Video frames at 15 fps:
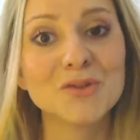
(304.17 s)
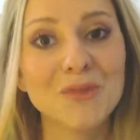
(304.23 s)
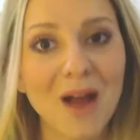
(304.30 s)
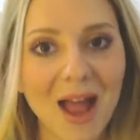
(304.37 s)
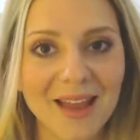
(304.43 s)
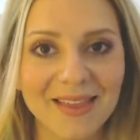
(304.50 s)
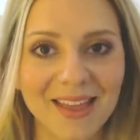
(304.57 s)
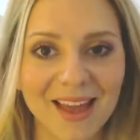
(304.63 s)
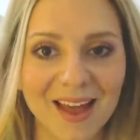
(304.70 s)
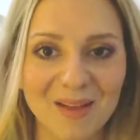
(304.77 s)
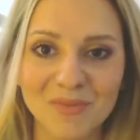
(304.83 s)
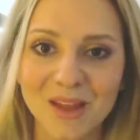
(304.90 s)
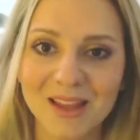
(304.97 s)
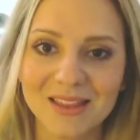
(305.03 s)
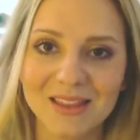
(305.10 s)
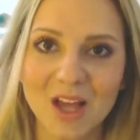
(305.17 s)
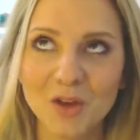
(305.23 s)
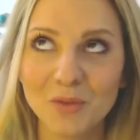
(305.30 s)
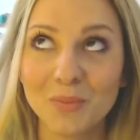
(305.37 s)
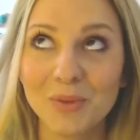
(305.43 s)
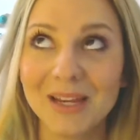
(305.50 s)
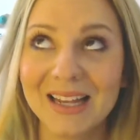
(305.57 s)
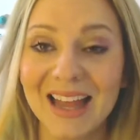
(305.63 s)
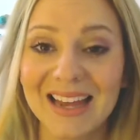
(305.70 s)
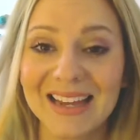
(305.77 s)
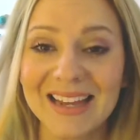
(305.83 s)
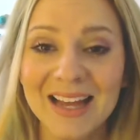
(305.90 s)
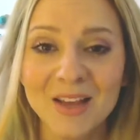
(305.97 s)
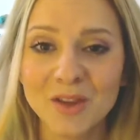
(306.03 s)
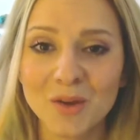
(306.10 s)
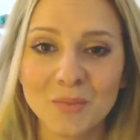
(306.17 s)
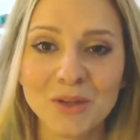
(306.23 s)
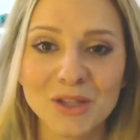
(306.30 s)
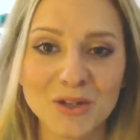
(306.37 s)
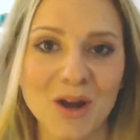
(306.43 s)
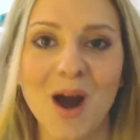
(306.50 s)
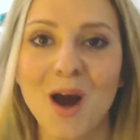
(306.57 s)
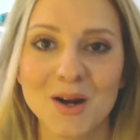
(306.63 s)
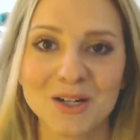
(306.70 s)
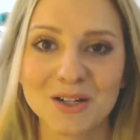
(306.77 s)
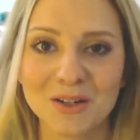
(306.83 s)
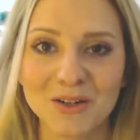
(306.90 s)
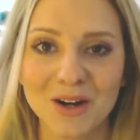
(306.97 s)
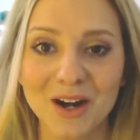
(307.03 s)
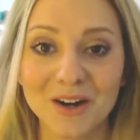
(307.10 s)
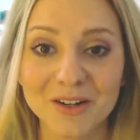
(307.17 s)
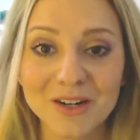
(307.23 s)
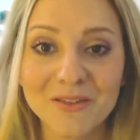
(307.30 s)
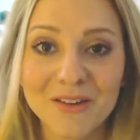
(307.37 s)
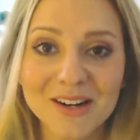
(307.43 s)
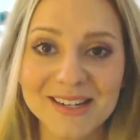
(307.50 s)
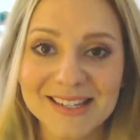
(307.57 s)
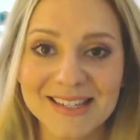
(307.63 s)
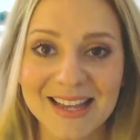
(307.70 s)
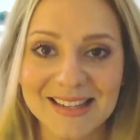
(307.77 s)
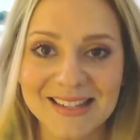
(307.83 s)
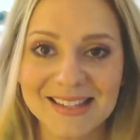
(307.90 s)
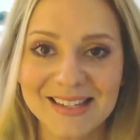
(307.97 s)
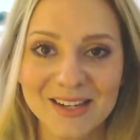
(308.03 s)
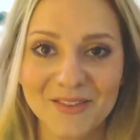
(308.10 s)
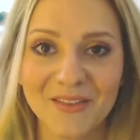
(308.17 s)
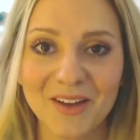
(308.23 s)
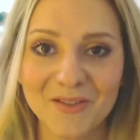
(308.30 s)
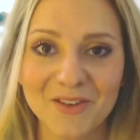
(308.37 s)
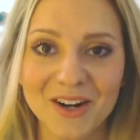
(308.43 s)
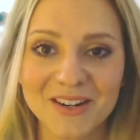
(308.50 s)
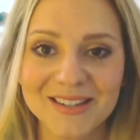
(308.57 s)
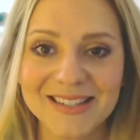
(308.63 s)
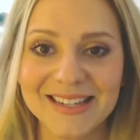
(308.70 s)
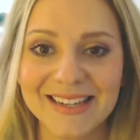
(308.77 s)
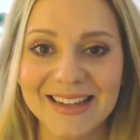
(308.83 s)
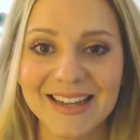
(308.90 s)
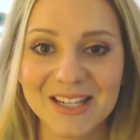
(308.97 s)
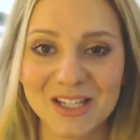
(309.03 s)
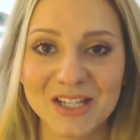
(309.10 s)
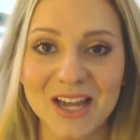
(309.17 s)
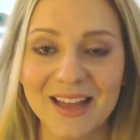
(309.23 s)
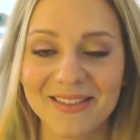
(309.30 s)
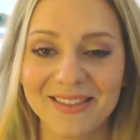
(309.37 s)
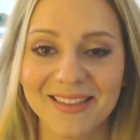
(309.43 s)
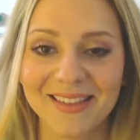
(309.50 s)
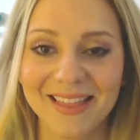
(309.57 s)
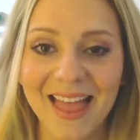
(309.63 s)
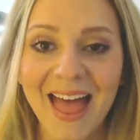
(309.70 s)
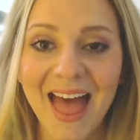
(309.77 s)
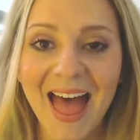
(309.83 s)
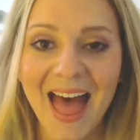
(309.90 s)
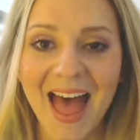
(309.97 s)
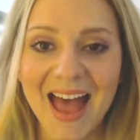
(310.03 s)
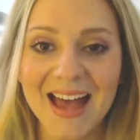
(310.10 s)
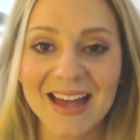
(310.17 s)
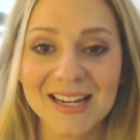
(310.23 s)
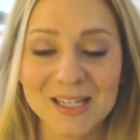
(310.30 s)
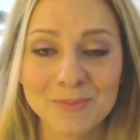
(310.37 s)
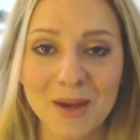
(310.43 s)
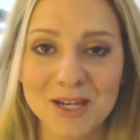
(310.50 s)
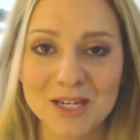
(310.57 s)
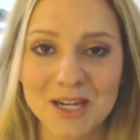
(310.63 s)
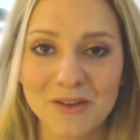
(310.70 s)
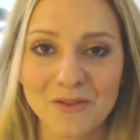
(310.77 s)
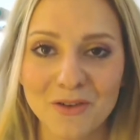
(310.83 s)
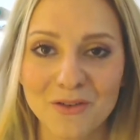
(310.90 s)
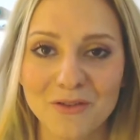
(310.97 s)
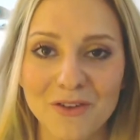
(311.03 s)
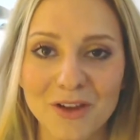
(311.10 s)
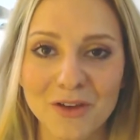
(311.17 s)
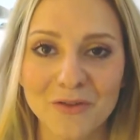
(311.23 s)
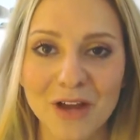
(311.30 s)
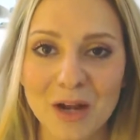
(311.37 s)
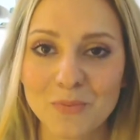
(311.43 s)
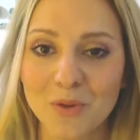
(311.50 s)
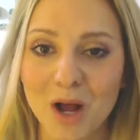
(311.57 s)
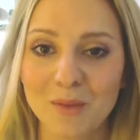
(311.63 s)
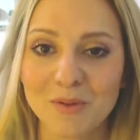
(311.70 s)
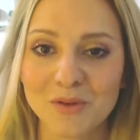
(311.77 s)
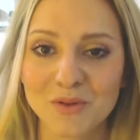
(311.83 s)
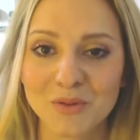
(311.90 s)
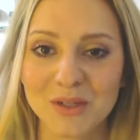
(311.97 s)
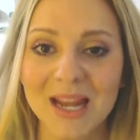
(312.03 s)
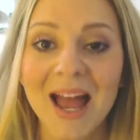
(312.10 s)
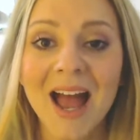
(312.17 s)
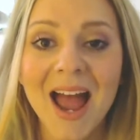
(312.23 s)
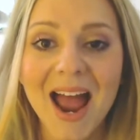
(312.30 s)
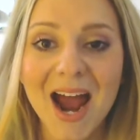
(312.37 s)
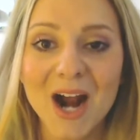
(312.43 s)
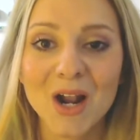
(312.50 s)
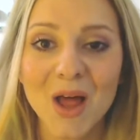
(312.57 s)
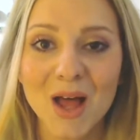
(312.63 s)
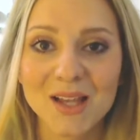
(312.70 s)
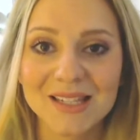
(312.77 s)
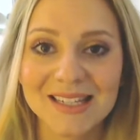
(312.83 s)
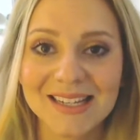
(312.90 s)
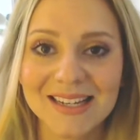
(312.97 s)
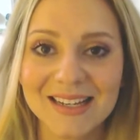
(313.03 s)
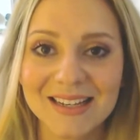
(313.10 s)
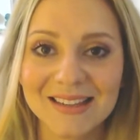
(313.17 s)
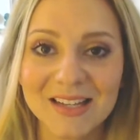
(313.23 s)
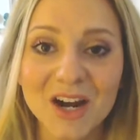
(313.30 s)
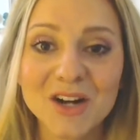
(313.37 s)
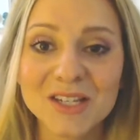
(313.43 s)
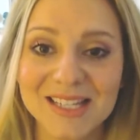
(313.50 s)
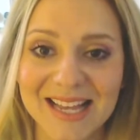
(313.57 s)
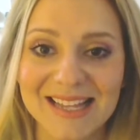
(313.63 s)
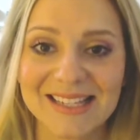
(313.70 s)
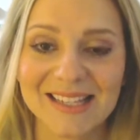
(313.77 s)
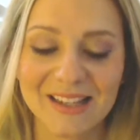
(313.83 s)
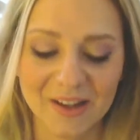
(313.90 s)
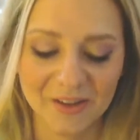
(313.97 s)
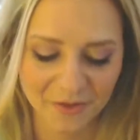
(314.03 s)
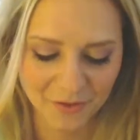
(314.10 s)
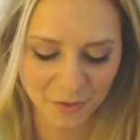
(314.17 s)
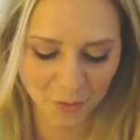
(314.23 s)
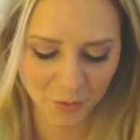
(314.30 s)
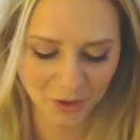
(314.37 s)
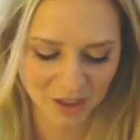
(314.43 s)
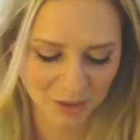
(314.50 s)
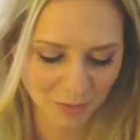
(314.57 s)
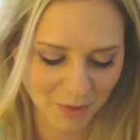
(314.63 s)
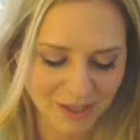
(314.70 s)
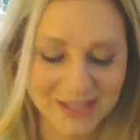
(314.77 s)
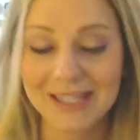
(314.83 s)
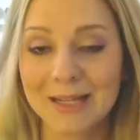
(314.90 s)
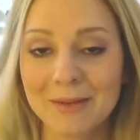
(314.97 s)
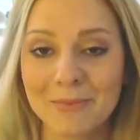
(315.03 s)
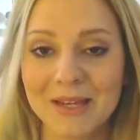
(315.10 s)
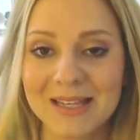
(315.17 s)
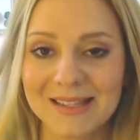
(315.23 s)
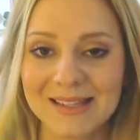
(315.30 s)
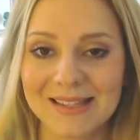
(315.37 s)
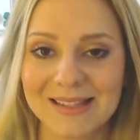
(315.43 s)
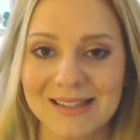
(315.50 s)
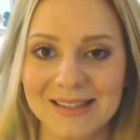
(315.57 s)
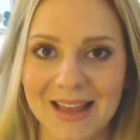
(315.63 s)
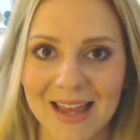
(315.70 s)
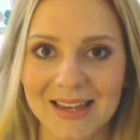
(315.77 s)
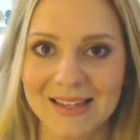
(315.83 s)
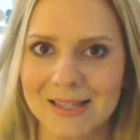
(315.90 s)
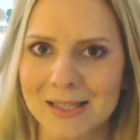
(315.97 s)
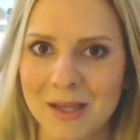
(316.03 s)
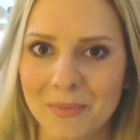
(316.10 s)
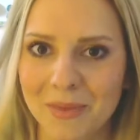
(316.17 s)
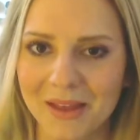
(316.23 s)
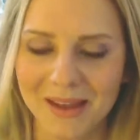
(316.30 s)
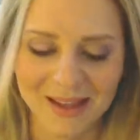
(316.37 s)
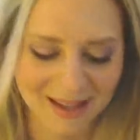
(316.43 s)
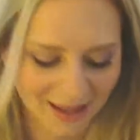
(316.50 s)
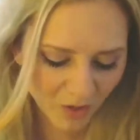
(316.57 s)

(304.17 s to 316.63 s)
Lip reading: dry them. Don't be too harsh on your hair. They're very sensitive and very thin and gentle, and especially if you've got problems with hair loss, they're sensitive, which basically means like the same thing.